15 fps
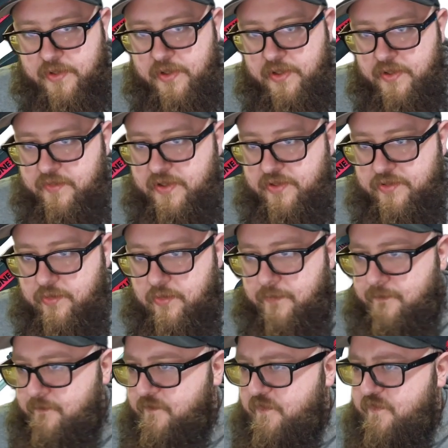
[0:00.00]
These are
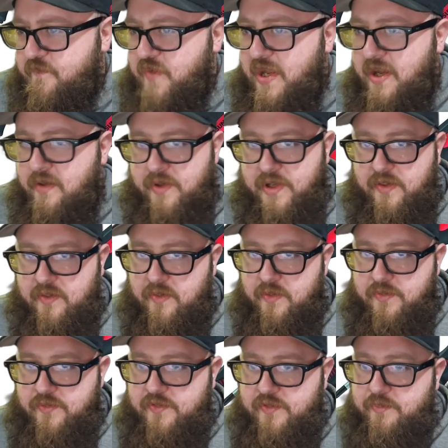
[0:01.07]
very
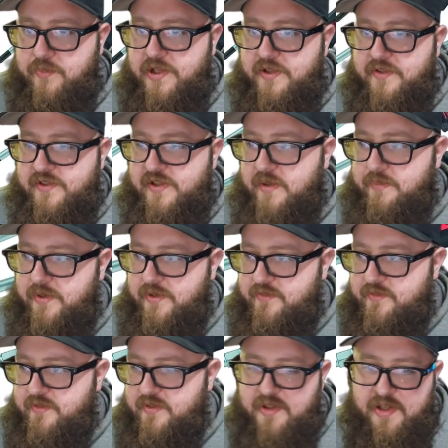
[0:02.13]
close to being Snap-ons,
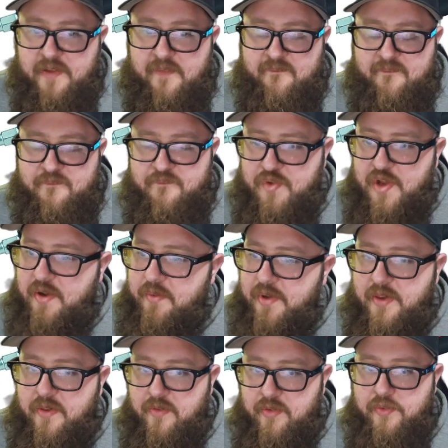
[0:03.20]
like very
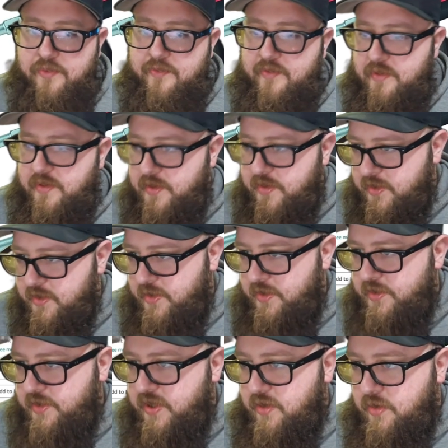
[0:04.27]
close.
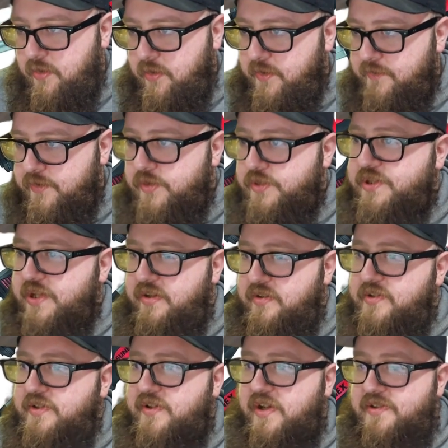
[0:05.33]
You got all of your standard
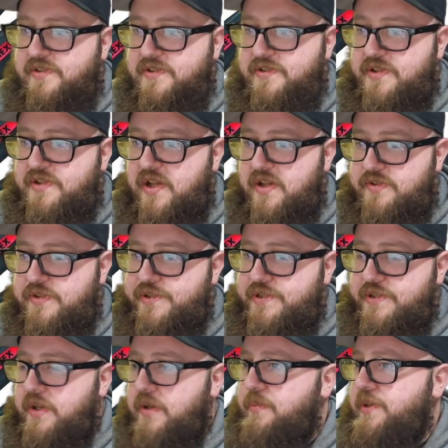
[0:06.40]
sizes. You got your
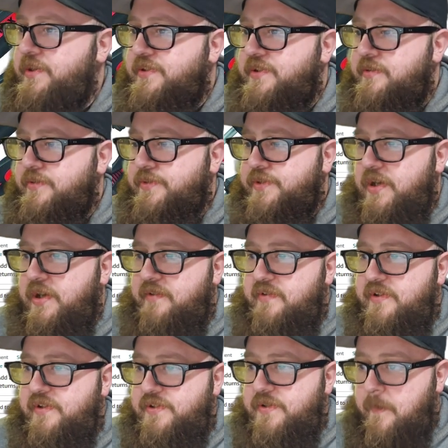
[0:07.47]
stubby
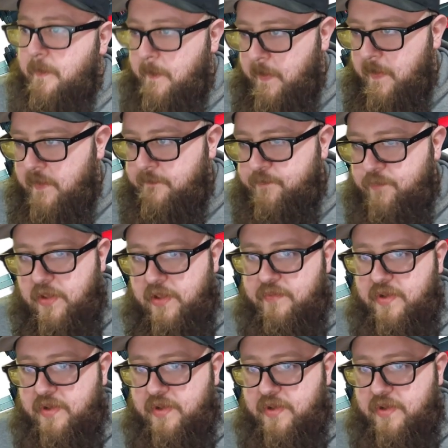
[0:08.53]
screwdrivers. You even